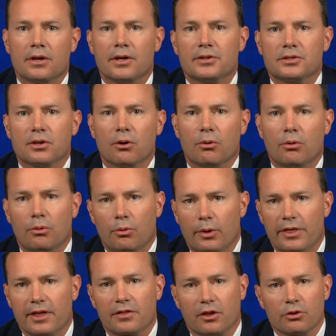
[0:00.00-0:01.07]
And so
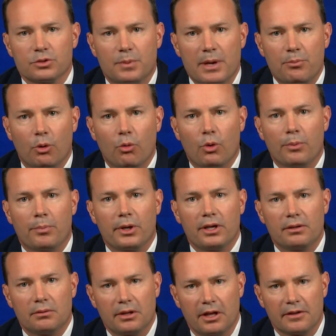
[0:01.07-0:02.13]
we think those people would
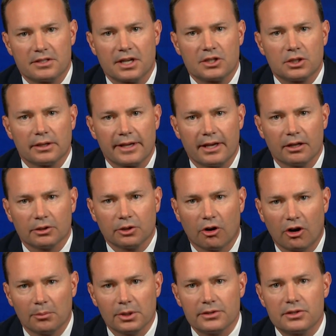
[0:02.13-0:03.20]
be essentially held
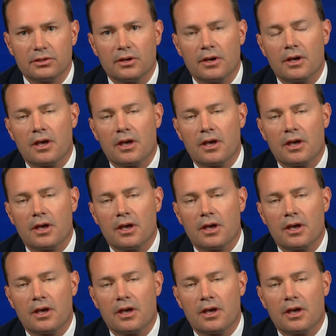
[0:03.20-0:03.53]
harmless,